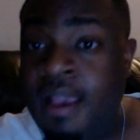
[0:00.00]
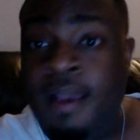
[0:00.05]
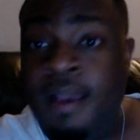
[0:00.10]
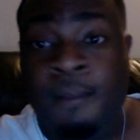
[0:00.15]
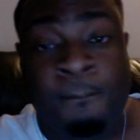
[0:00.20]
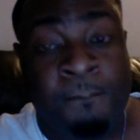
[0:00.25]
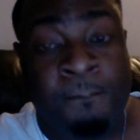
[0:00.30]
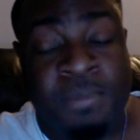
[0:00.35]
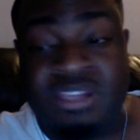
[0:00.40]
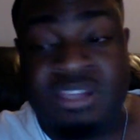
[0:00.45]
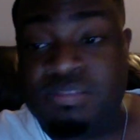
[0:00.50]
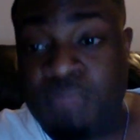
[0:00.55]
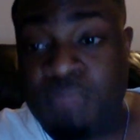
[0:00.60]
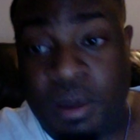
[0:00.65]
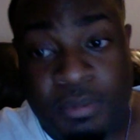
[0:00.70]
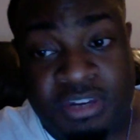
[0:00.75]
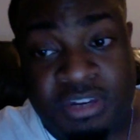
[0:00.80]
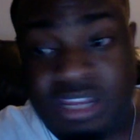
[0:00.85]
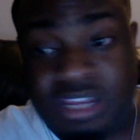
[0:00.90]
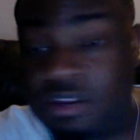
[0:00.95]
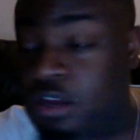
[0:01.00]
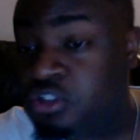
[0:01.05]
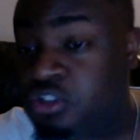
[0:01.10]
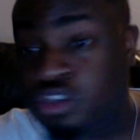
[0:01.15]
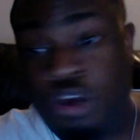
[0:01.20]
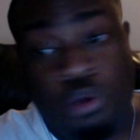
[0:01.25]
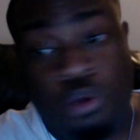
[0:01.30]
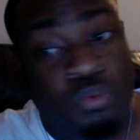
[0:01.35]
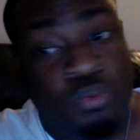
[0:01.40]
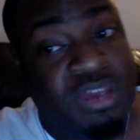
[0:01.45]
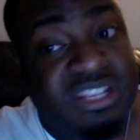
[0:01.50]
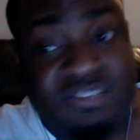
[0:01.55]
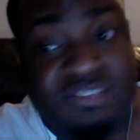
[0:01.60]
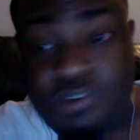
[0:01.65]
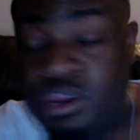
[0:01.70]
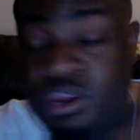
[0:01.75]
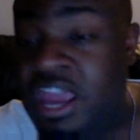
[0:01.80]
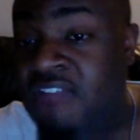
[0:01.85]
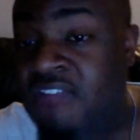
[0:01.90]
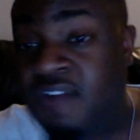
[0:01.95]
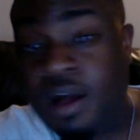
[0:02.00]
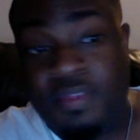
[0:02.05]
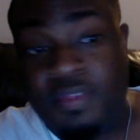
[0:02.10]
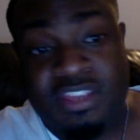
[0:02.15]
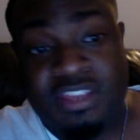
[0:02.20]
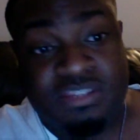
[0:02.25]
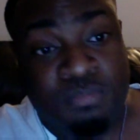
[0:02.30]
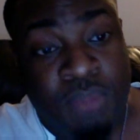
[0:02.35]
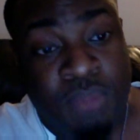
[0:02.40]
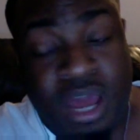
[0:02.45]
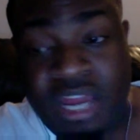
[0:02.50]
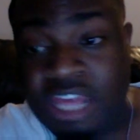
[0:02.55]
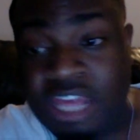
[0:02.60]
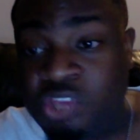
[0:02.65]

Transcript: Miss Mama D, there's no reason for you to have all this money.